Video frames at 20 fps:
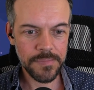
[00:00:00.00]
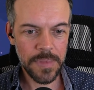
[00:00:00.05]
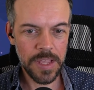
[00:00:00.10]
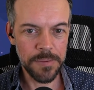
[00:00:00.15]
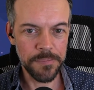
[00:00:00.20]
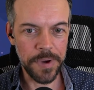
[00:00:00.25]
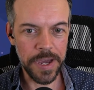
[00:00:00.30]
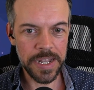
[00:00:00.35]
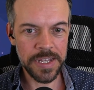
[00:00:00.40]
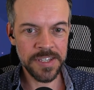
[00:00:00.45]

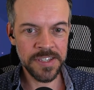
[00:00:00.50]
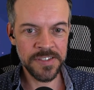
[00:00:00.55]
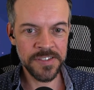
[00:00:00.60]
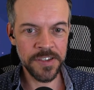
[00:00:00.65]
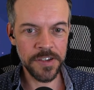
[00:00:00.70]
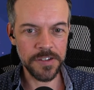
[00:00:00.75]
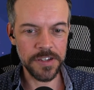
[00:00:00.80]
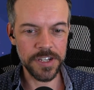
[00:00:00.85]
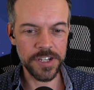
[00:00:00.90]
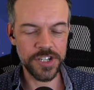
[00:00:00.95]
but it's
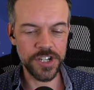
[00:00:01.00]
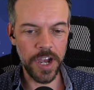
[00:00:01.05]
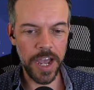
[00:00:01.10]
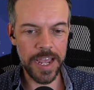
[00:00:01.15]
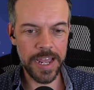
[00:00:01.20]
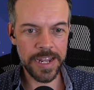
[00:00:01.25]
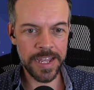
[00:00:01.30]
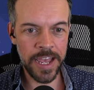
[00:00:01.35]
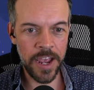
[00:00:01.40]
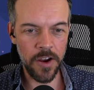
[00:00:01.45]
still a
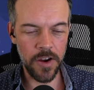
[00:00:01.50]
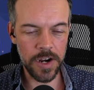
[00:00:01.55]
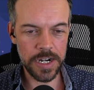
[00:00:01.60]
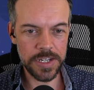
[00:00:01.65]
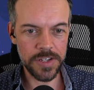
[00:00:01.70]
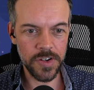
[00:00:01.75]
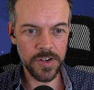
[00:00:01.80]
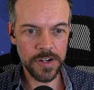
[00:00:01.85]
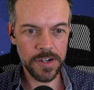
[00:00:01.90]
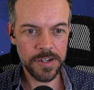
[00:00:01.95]
giant
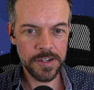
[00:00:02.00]
character.